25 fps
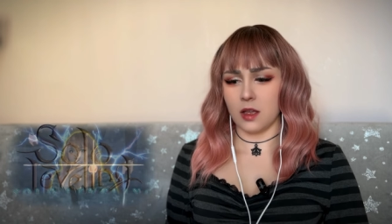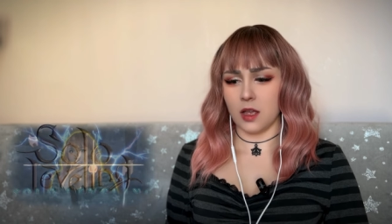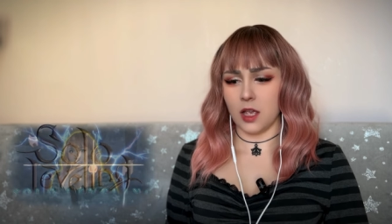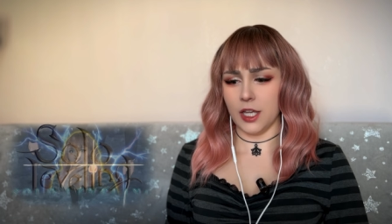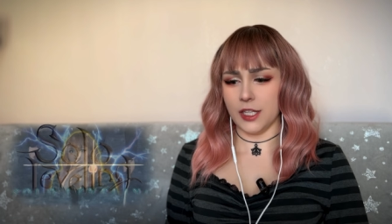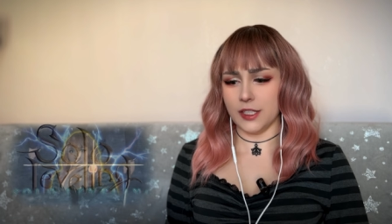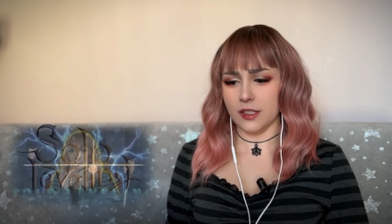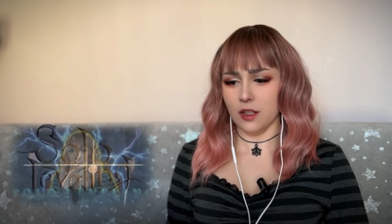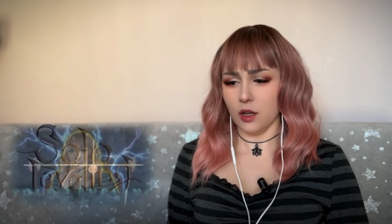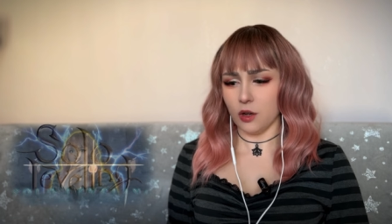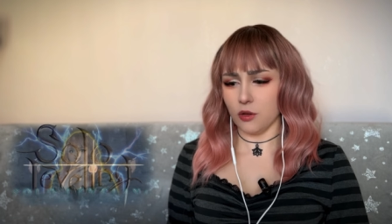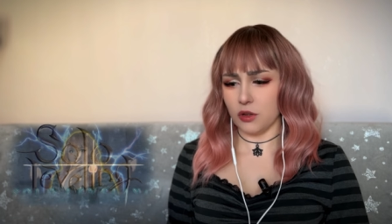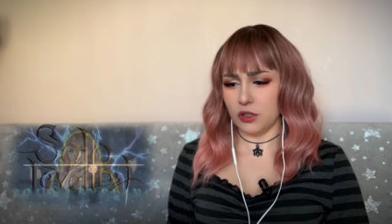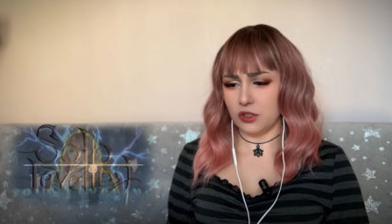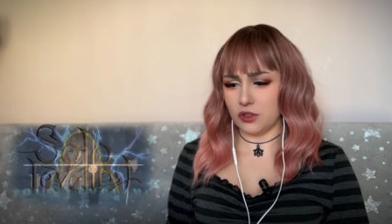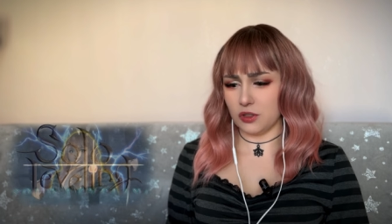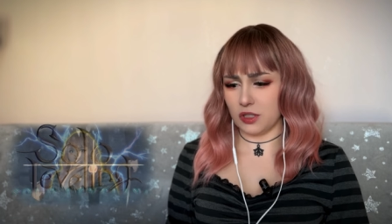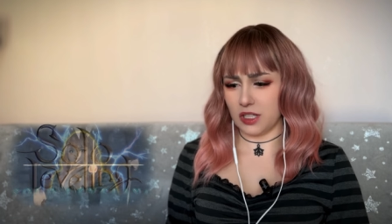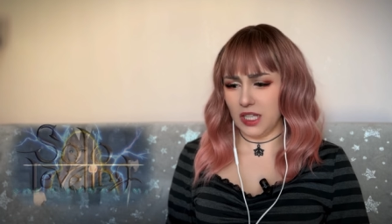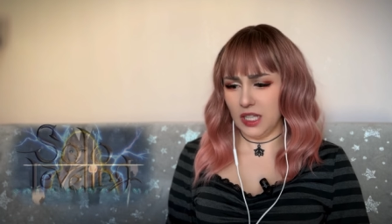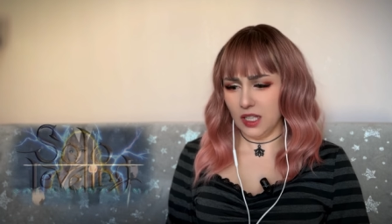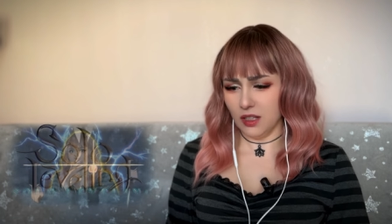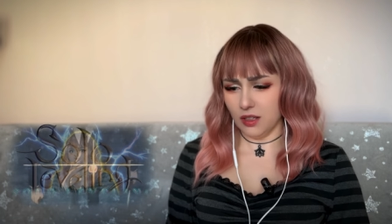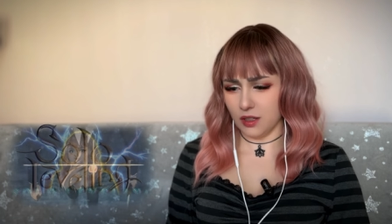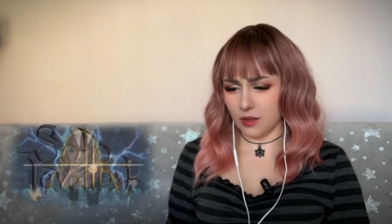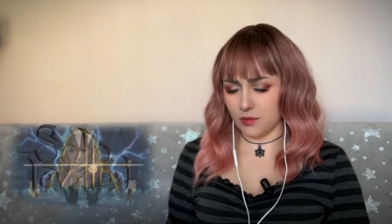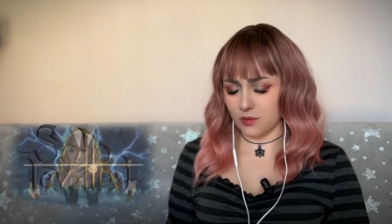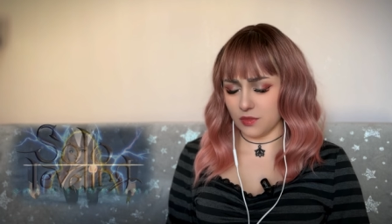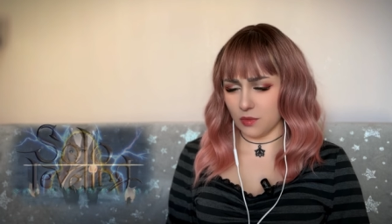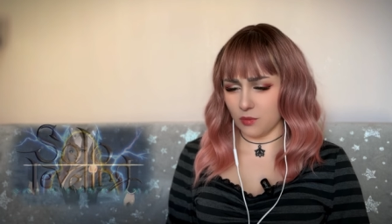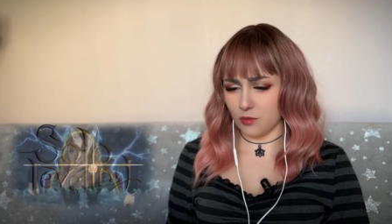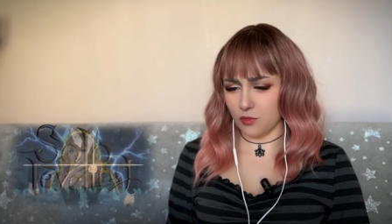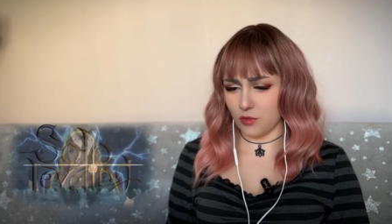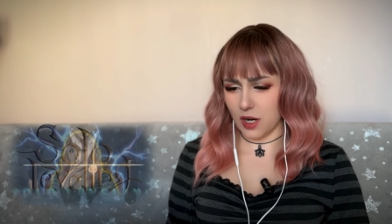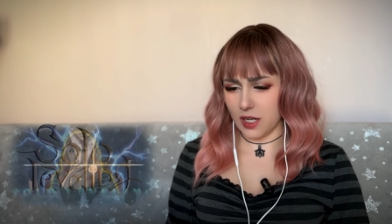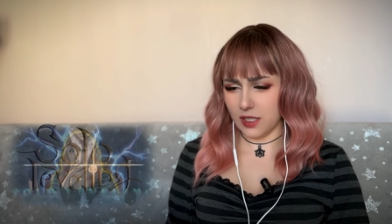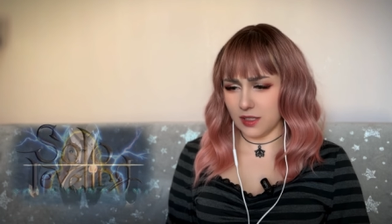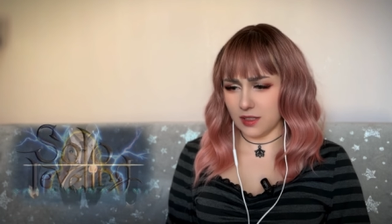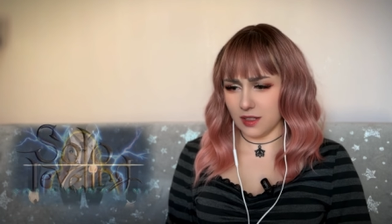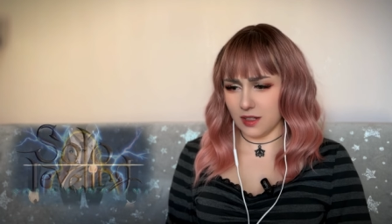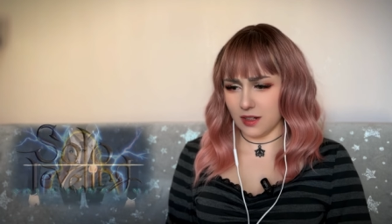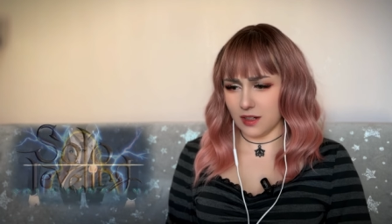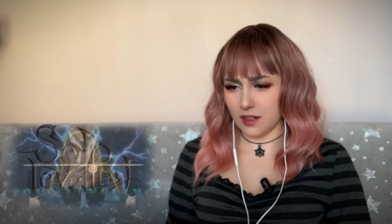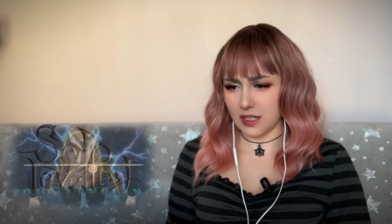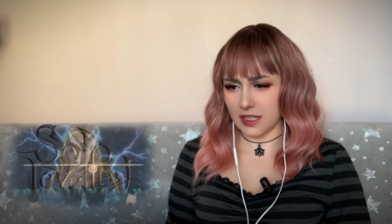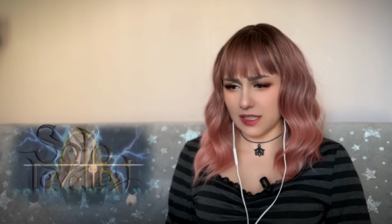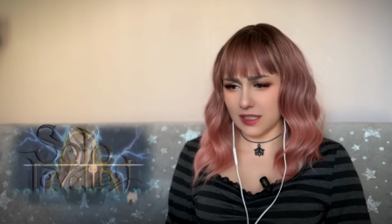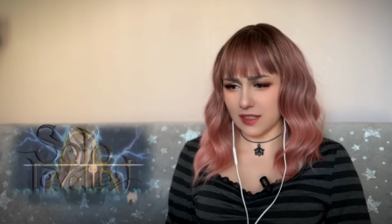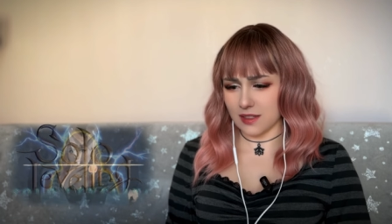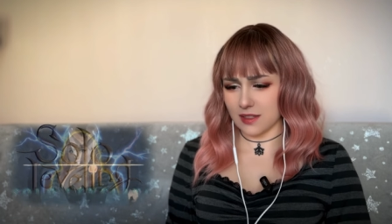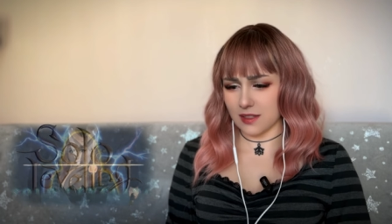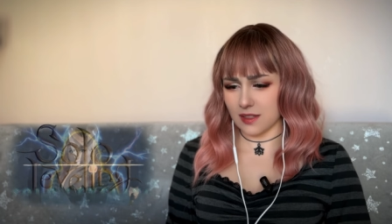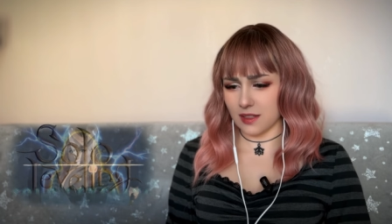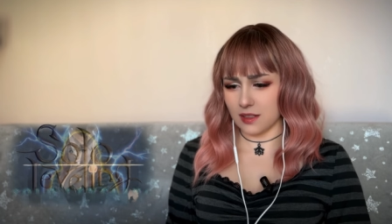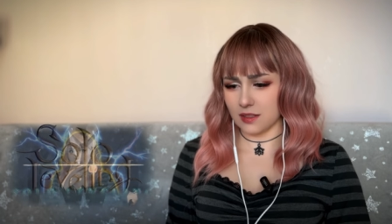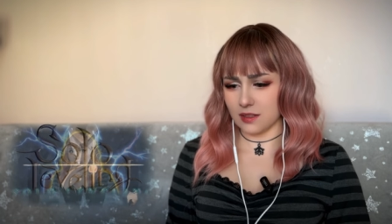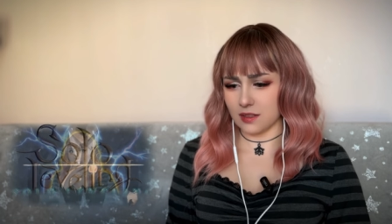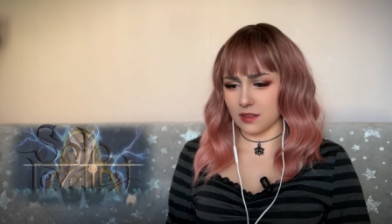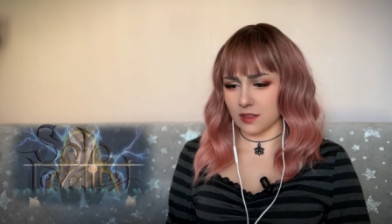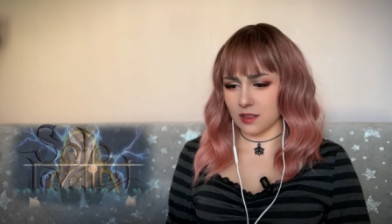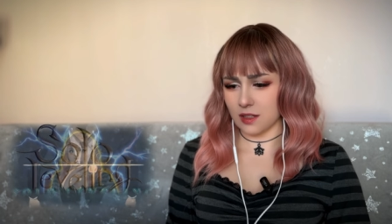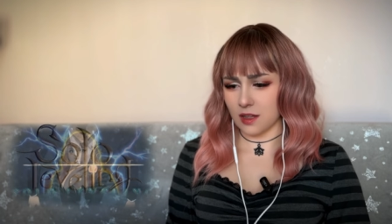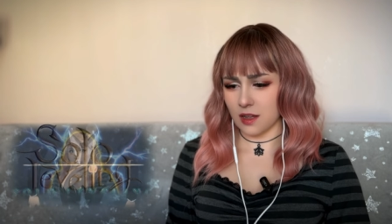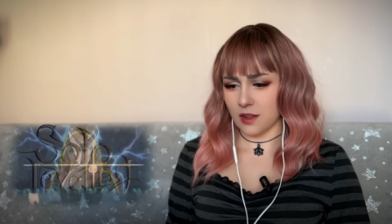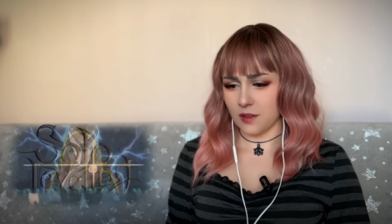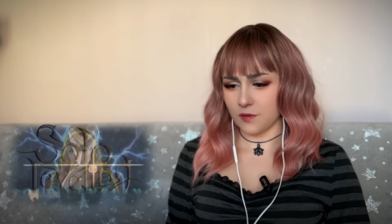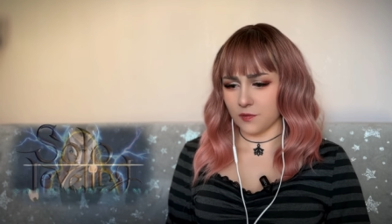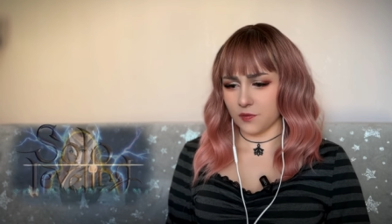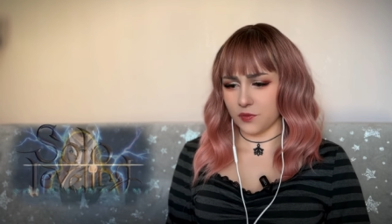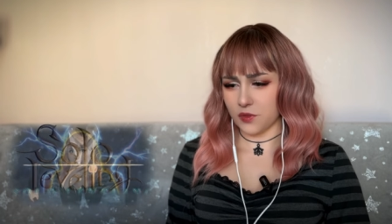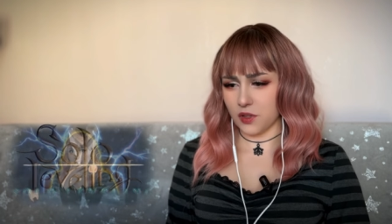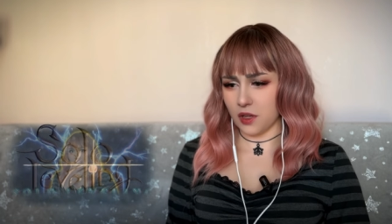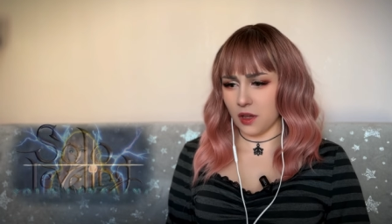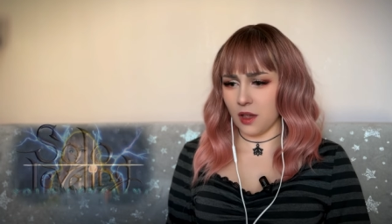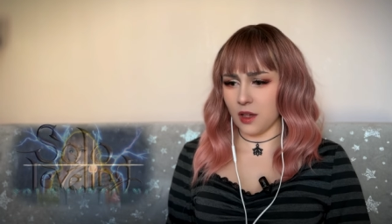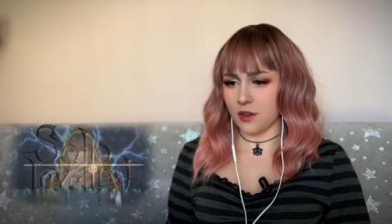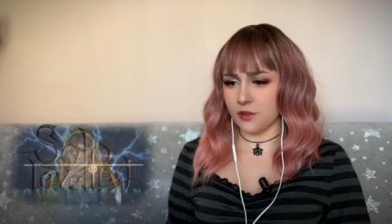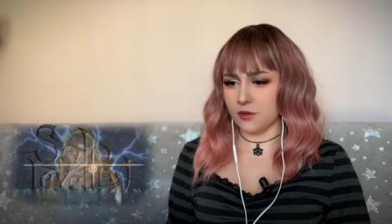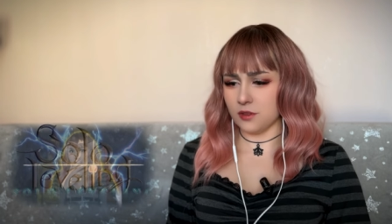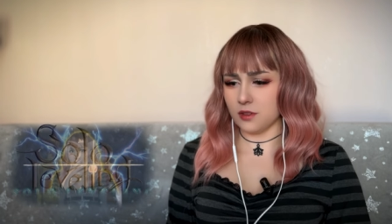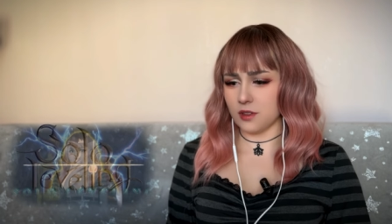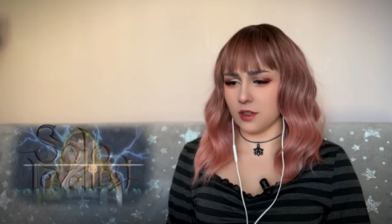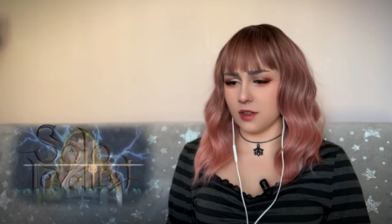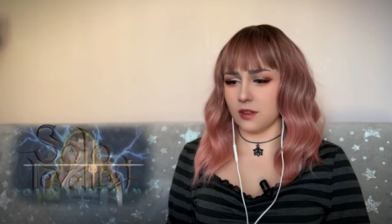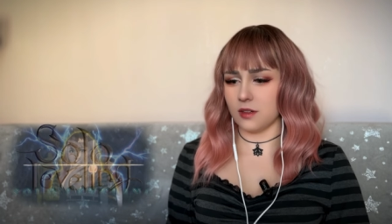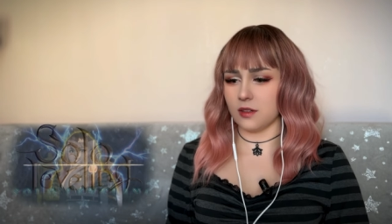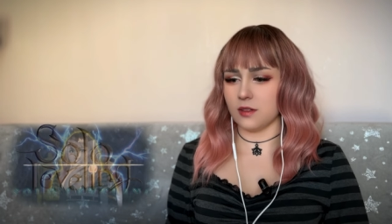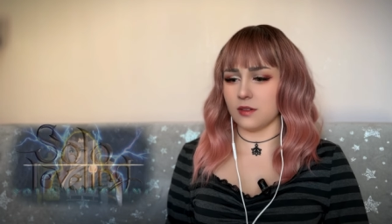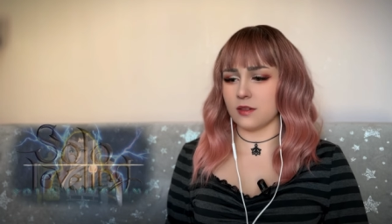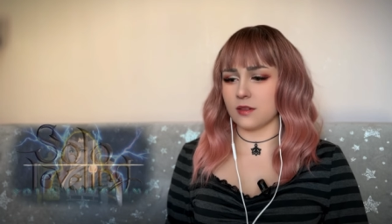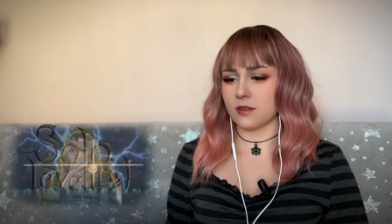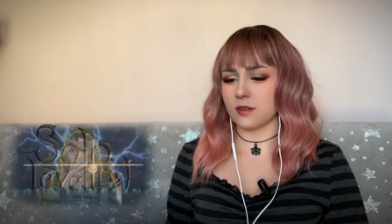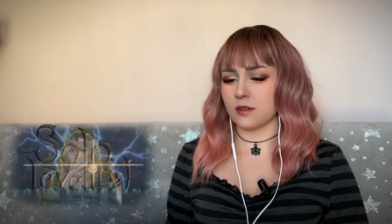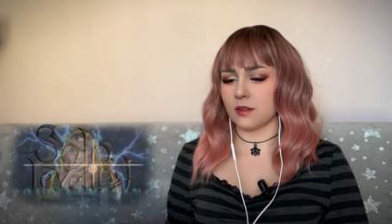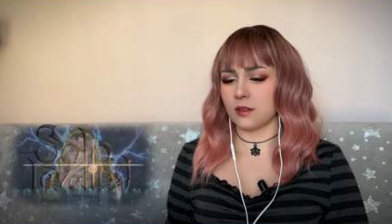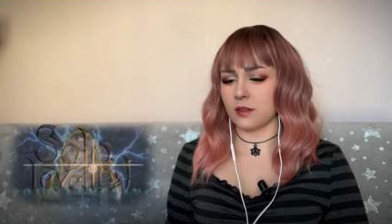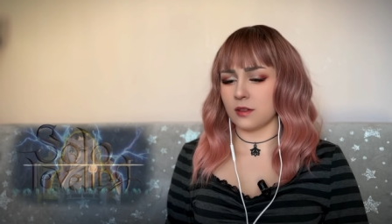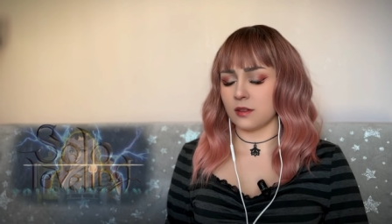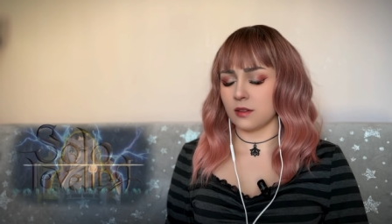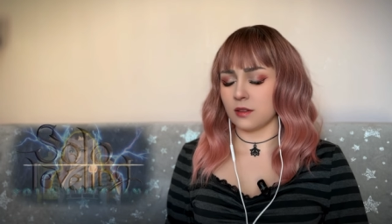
He's not going to kill him, them right, they're innocent. They're hunters.